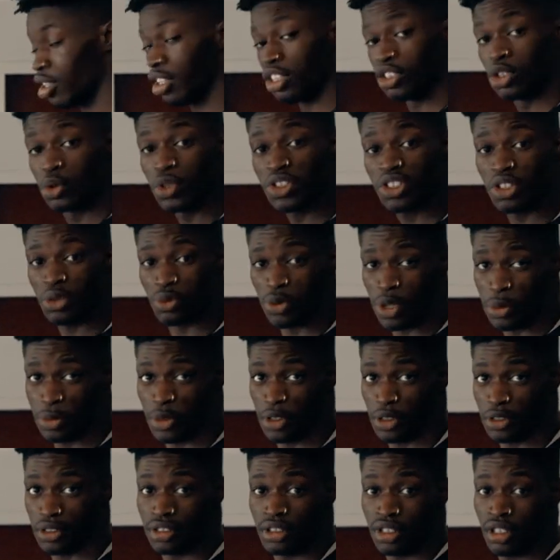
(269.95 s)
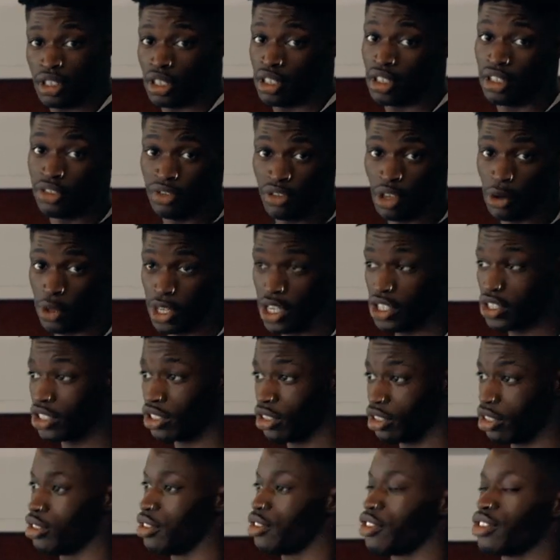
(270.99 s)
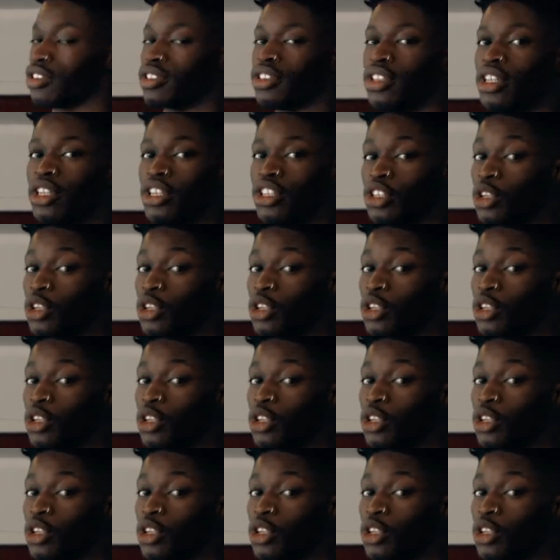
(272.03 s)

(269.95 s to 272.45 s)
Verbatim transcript: a twisted Webster variation of this.